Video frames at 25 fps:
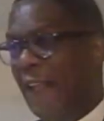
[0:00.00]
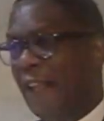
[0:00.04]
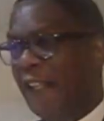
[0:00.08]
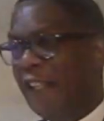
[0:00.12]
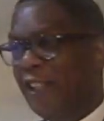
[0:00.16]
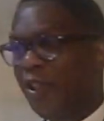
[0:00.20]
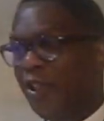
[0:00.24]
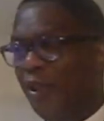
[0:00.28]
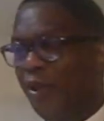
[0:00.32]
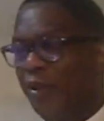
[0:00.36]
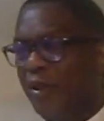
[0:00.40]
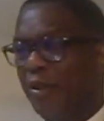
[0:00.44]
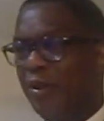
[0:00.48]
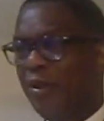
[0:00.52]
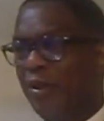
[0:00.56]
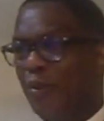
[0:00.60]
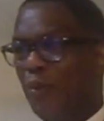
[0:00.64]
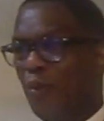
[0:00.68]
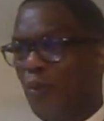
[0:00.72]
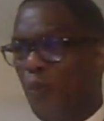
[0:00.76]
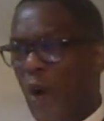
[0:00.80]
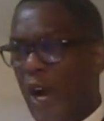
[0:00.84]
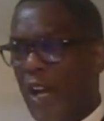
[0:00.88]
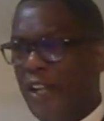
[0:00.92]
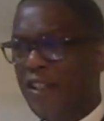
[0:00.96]
So the
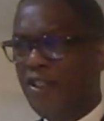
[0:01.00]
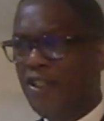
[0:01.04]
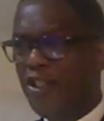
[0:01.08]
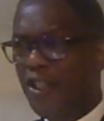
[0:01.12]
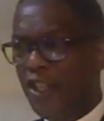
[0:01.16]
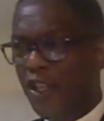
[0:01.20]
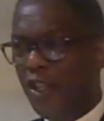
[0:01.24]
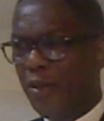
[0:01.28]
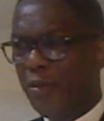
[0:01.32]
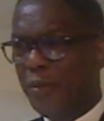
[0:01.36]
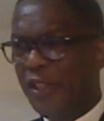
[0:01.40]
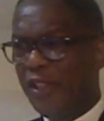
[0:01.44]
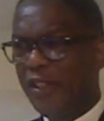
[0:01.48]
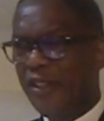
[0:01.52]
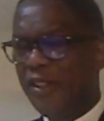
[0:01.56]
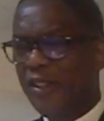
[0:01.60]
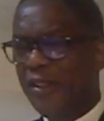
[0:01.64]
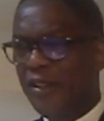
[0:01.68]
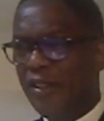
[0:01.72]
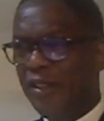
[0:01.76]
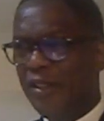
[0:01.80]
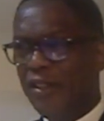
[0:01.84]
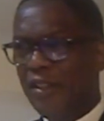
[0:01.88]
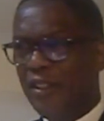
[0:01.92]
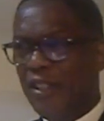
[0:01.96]
white Germans,
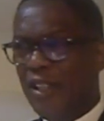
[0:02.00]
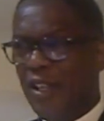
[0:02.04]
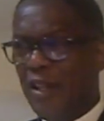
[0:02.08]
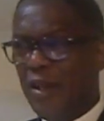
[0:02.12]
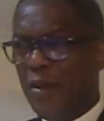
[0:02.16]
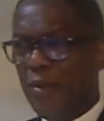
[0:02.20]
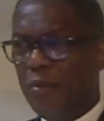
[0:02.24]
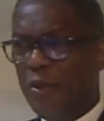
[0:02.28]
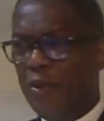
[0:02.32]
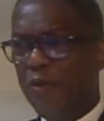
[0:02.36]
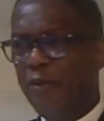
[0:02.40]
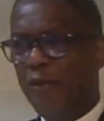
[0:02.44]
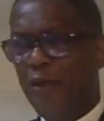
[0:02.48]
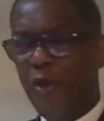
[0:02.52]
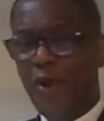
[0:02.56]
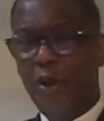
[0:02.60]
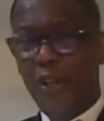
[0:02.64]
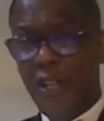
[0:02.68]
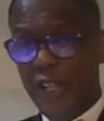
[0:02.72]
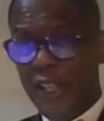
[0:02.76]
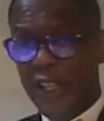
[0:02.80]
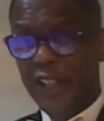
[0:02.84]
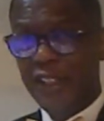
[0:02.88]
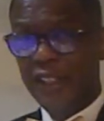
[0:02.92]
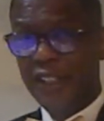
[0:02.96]
before
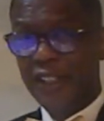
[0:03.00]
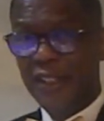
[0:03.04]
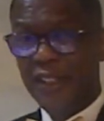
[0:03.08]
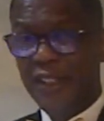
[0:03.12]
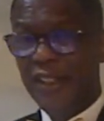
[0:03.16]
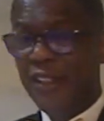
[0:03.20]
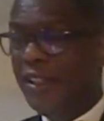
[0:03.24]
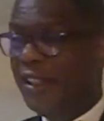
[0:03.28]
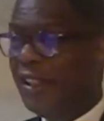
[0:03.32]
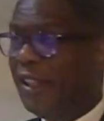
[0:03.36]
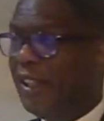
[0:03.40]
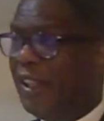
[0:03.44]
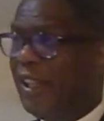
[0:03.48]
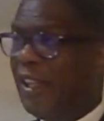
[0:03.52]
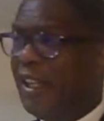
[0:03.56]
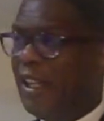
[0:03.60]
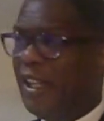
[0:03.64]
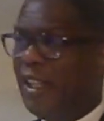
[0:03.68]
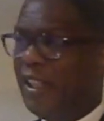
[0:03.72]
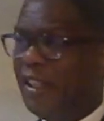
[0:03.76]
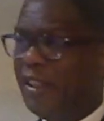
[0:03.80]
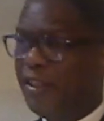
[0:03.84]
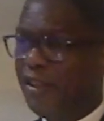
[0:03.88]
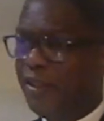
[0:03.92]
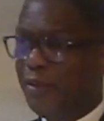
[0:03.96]
Hitler,
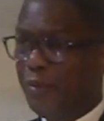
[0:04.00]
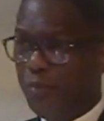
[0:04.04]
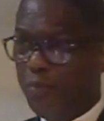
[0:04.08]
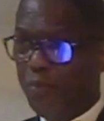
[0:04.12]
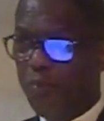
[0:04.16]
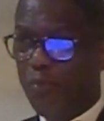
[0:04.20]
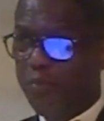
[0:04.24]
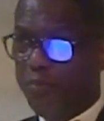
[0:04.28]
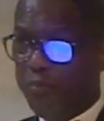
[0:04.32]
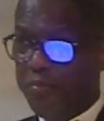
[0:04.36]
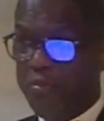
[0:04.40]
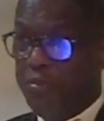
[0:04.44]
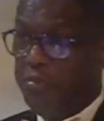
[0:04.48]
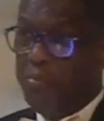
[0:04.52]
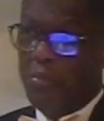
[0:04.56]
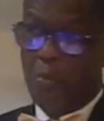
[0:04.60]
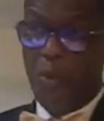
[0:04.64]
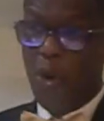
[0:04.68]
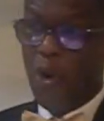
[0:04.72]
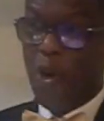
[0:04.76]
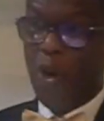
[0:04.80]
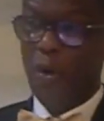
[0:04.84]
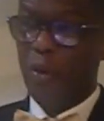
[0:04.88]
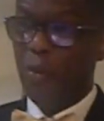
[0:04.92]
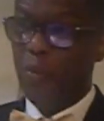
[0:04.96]
is
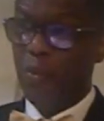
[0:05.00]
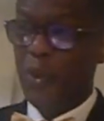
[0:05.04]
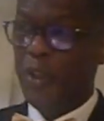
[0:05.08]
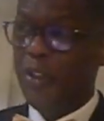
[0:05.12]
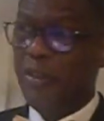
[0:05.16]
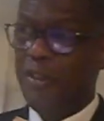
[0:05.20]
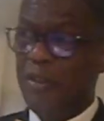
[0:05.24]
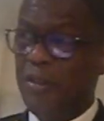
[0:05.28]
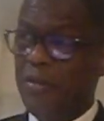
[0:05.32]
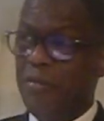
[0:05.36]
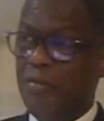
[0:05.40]
more with